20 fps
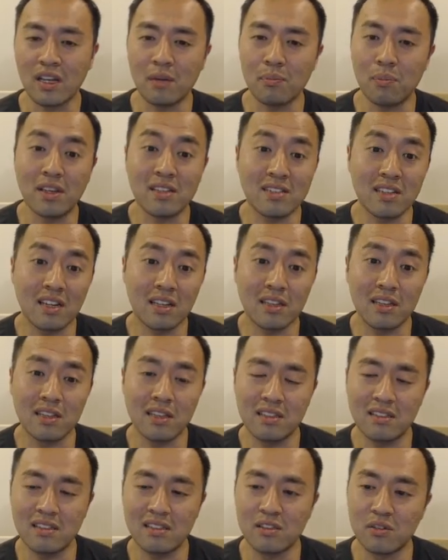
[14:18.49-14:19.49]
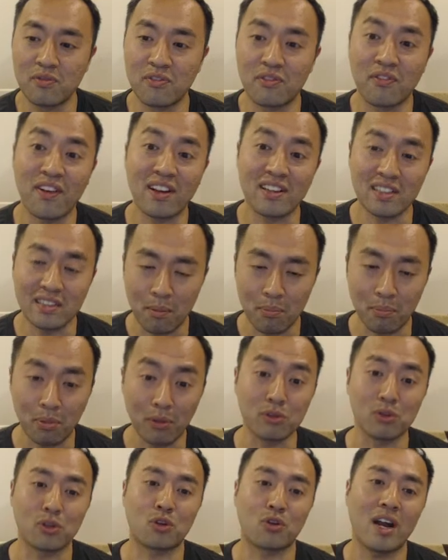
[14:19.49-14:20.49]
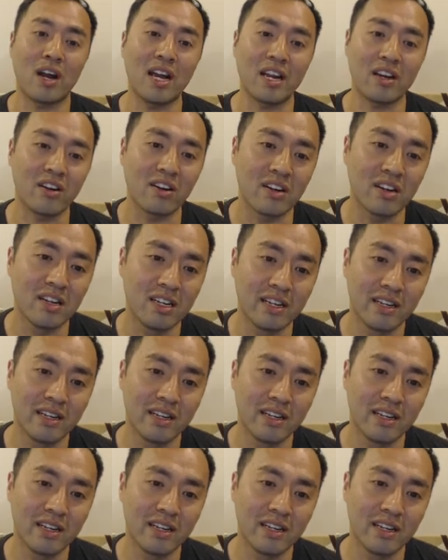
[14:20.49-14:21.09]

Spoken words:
based on the fact that they built a tracker,